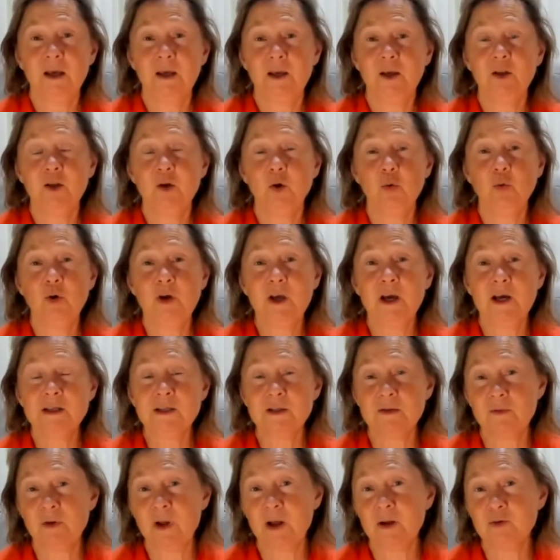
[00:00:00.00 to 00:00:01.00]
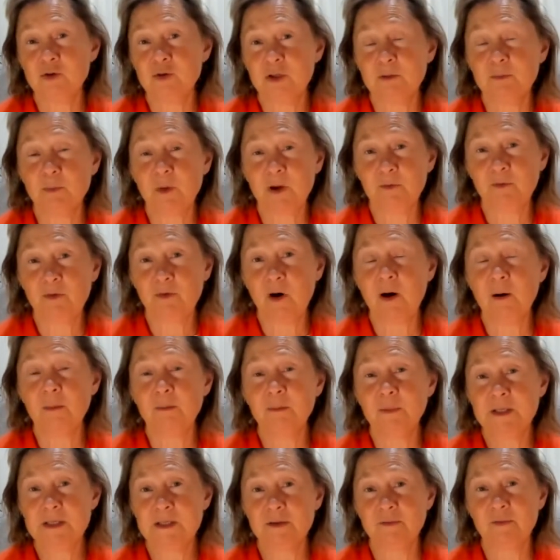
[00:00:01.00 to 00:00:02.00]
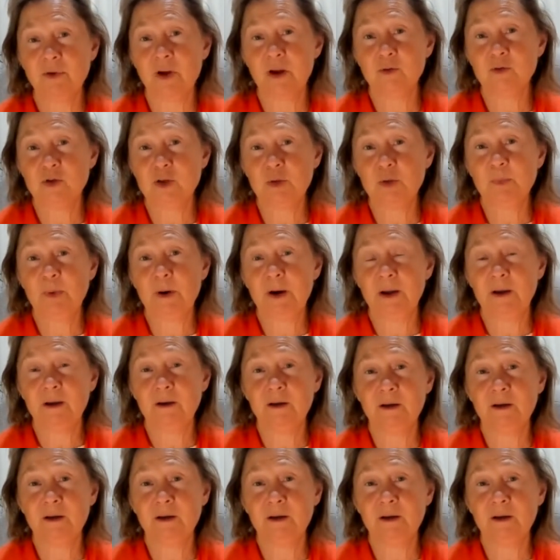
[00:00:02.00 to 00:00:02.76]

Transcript: You know, we are surrounded, my farm is surrounded by